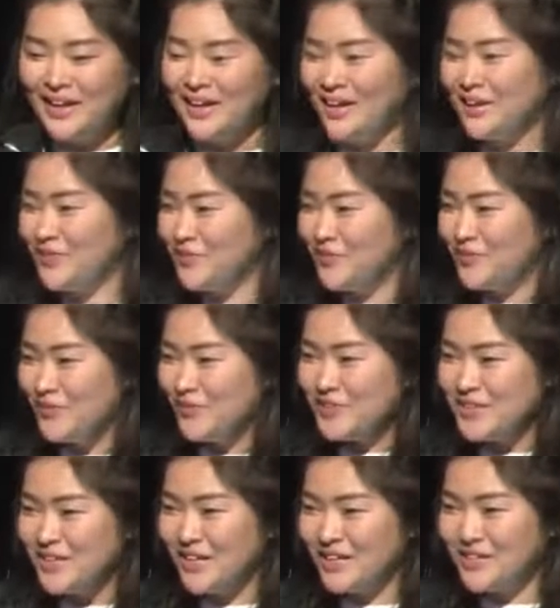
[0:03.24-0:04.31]
and I'm from
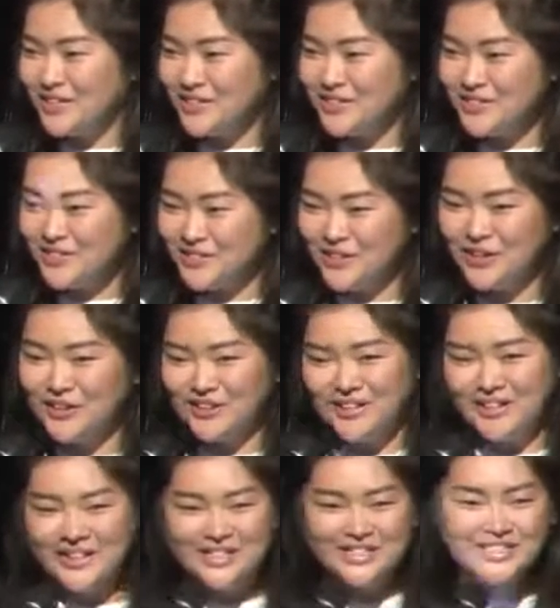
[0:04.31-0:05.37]
Riverside Christian
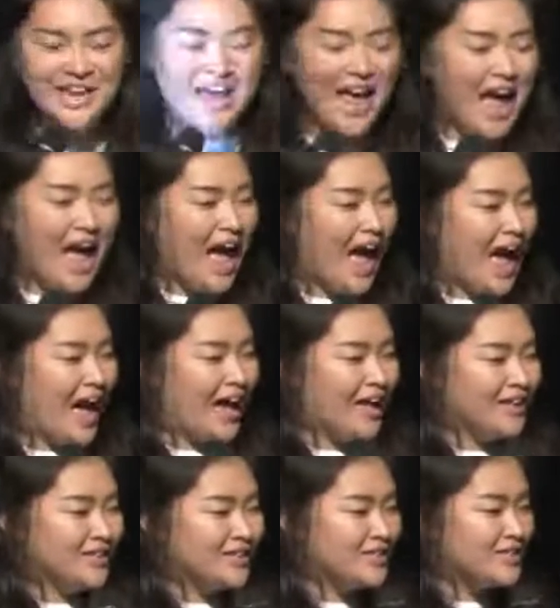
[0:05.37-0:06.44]
College.
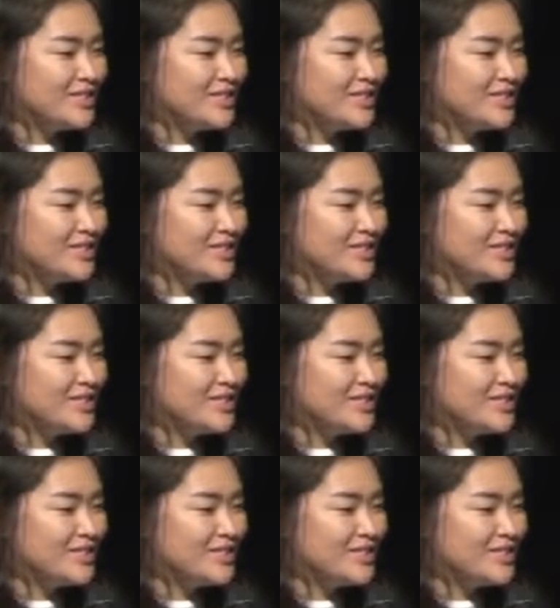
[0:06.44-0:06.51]
And